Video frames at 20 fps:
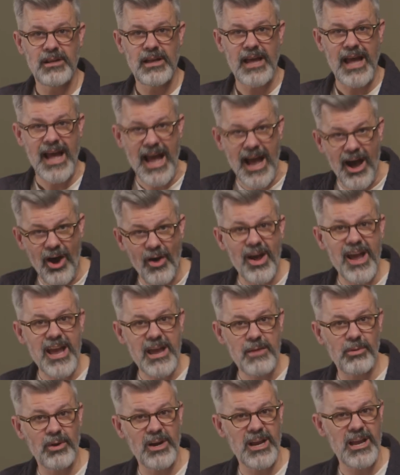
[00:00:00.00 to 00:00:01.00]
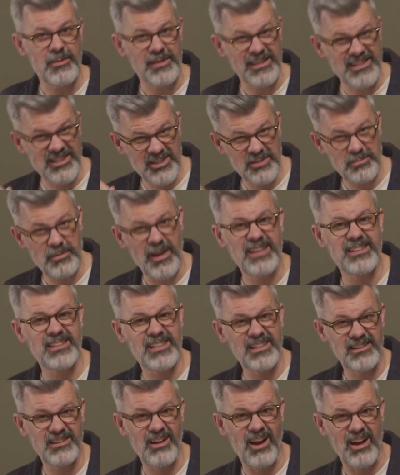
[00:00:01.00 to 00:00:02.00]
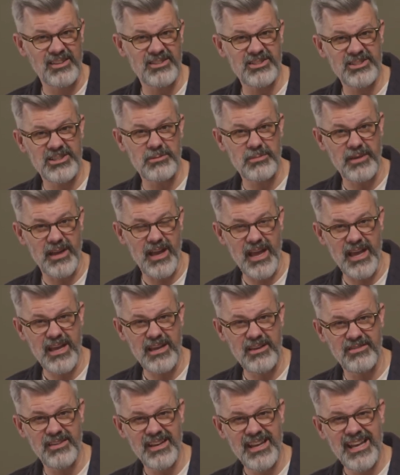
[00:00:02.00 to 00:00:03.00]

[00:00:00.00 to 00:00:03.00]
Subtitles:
how Abraham expected gods to behave,